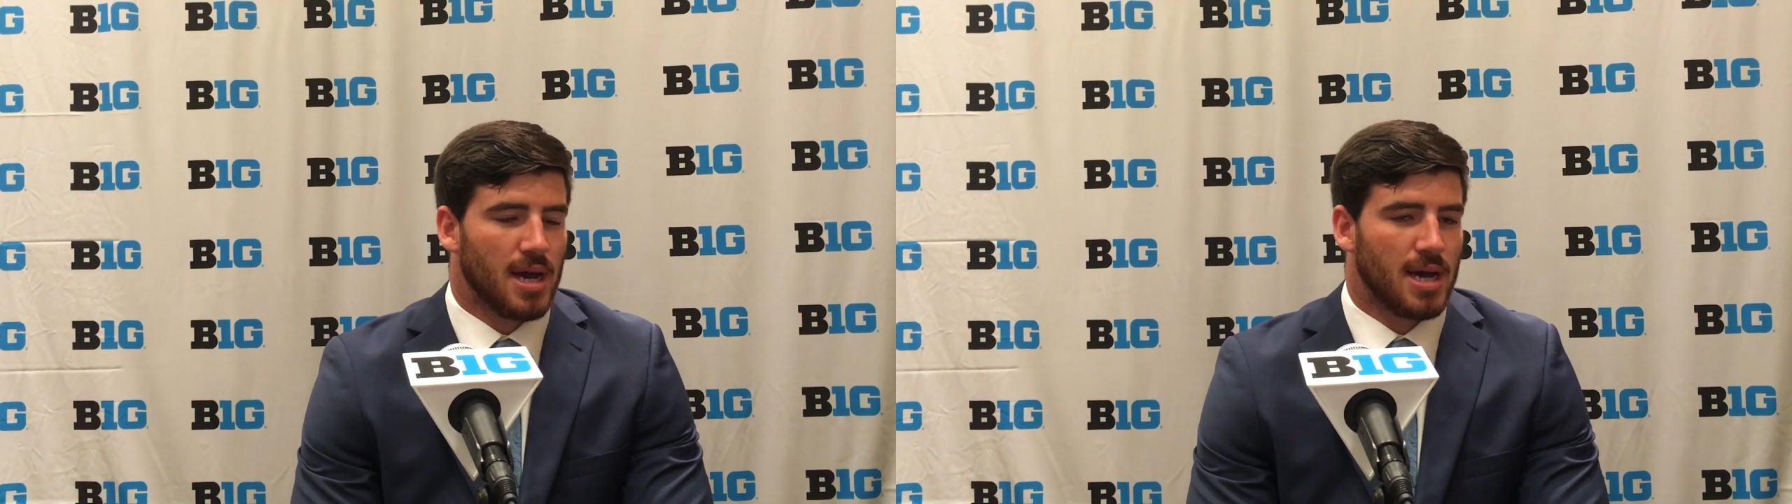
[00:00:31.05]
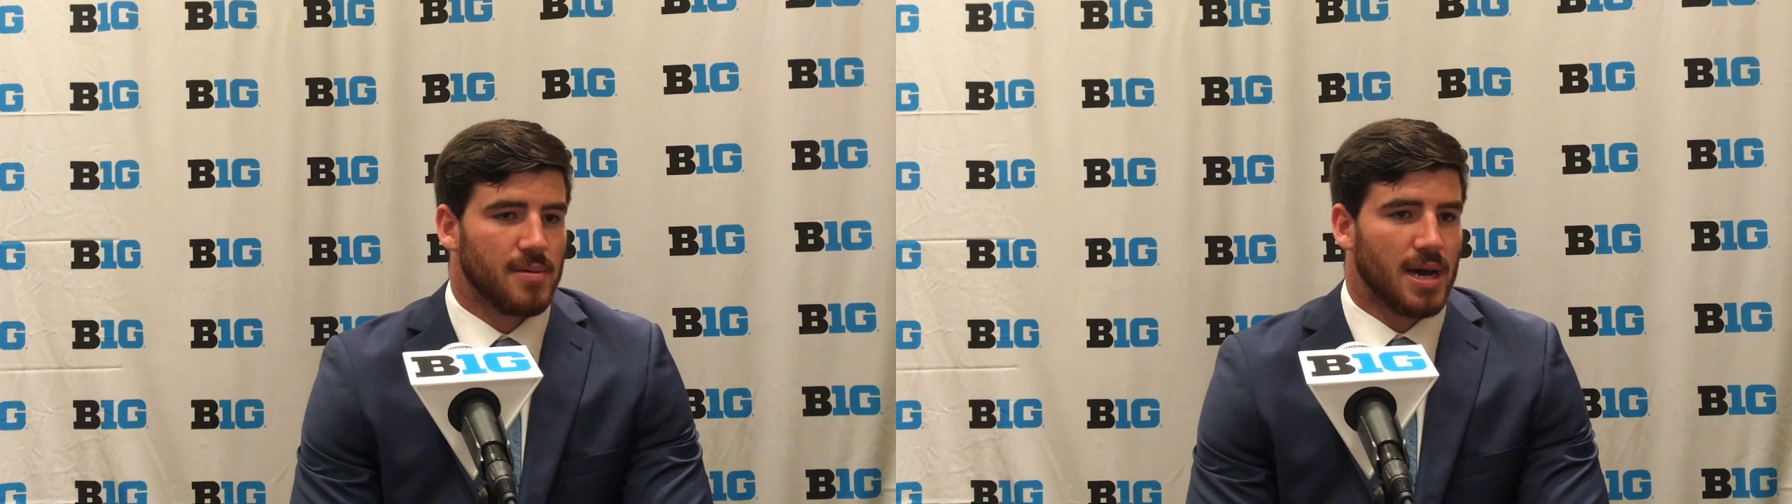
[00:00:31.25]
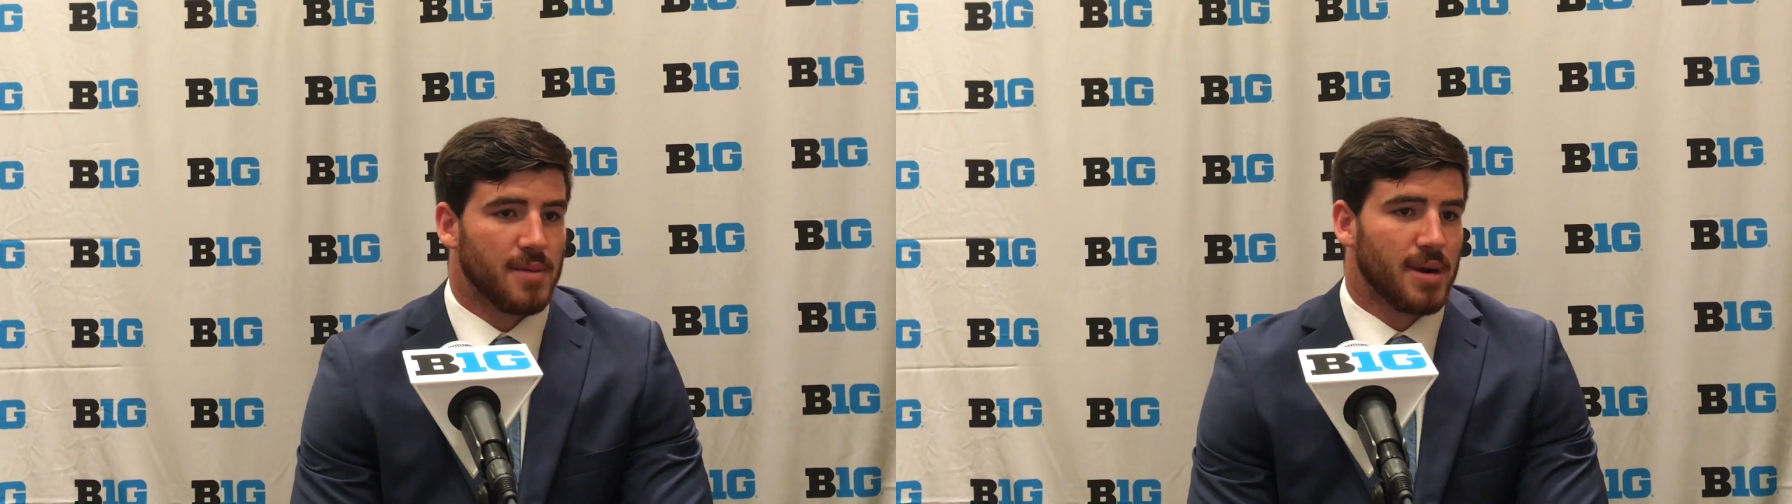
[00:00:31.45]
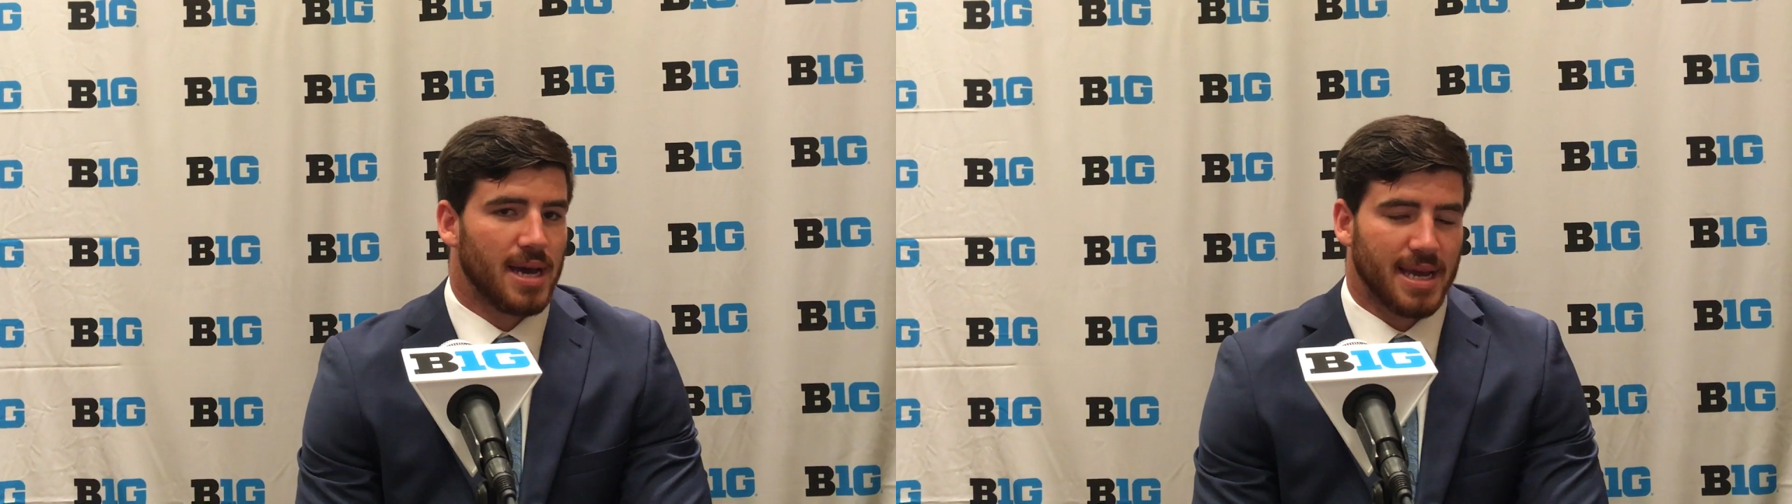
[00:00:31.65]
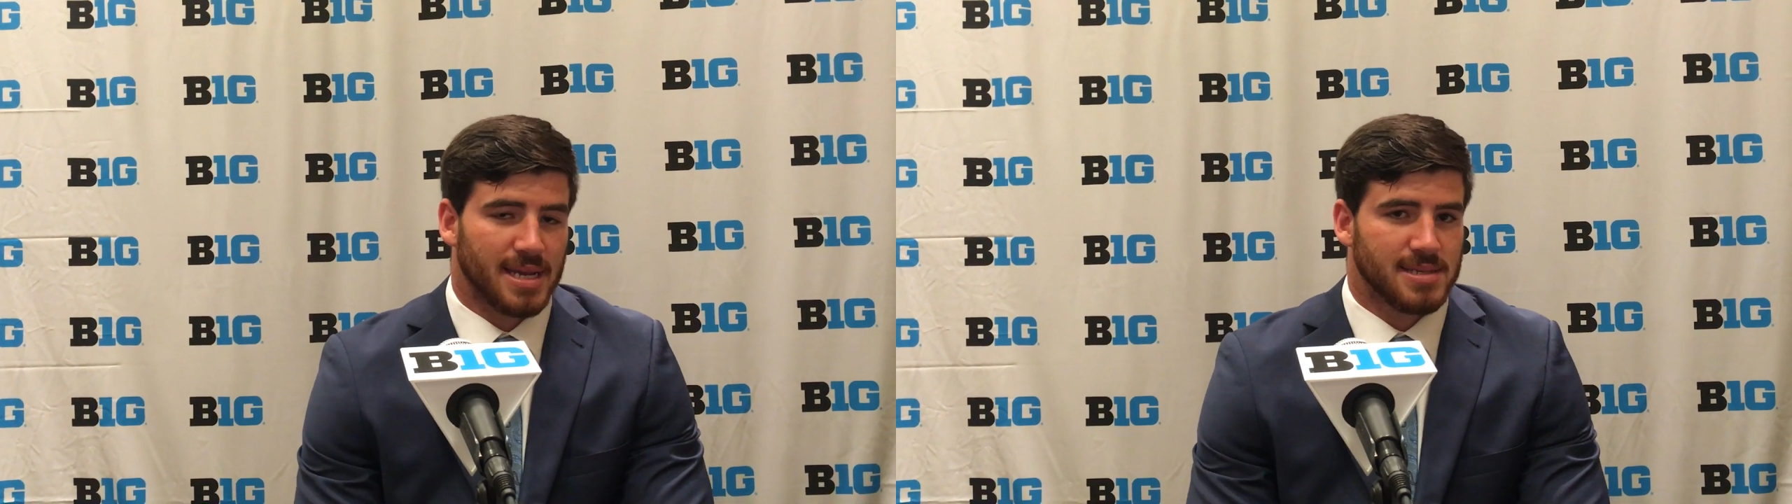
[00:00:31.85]
on, on
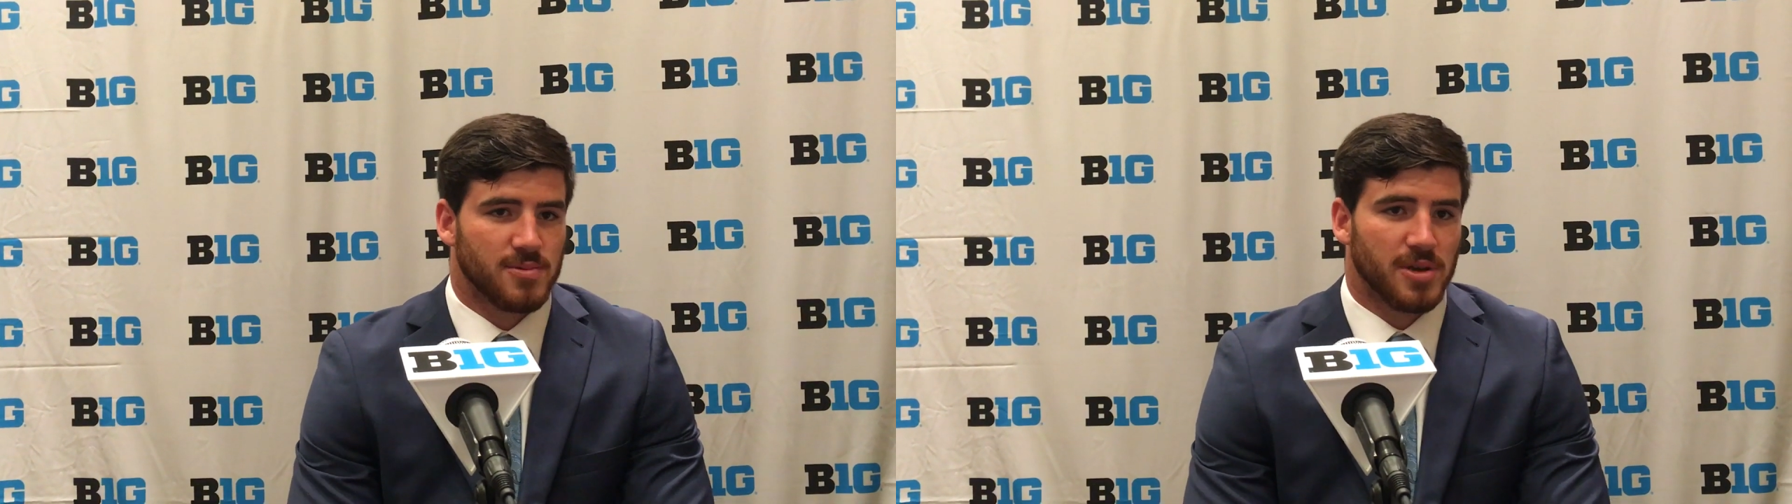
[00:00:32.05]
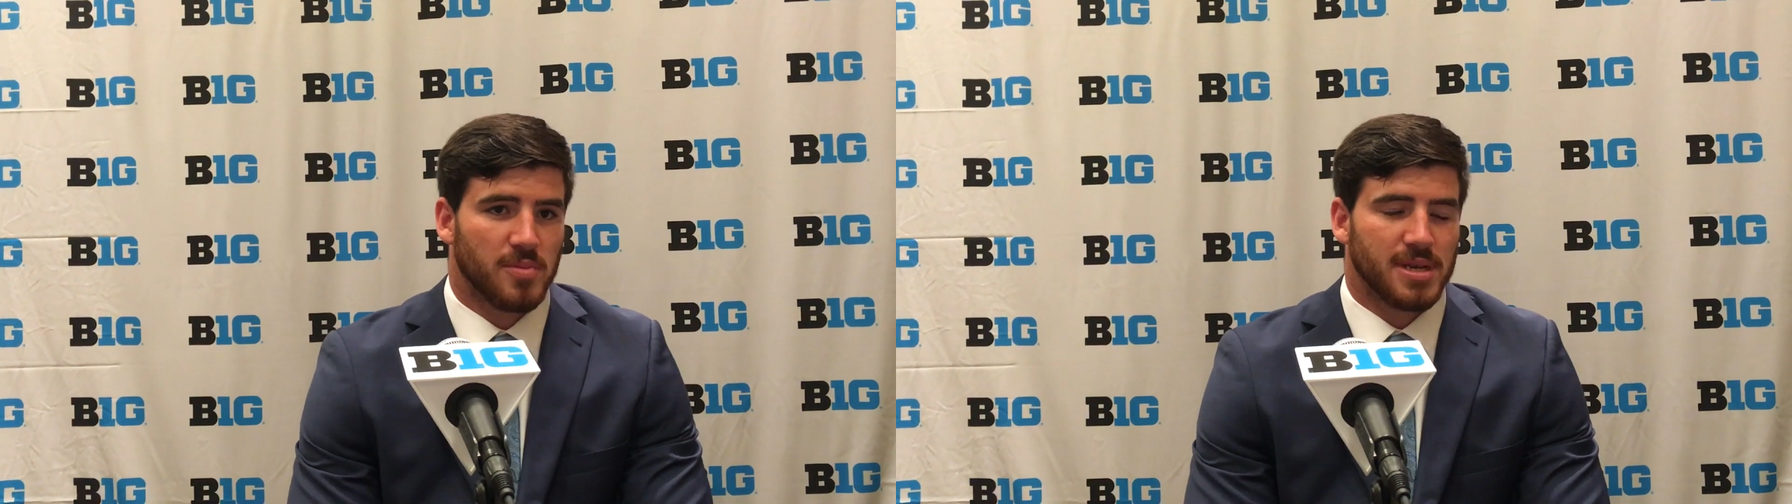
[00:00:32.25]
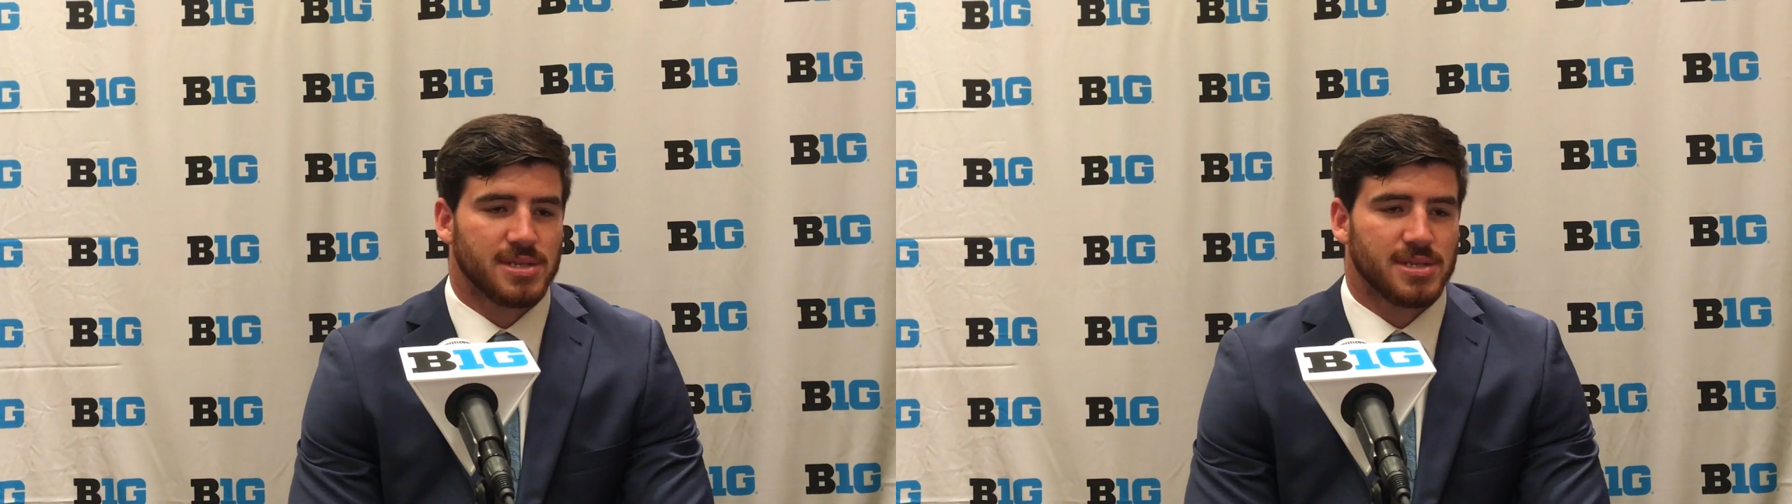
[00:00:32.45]
my, I guess, with me.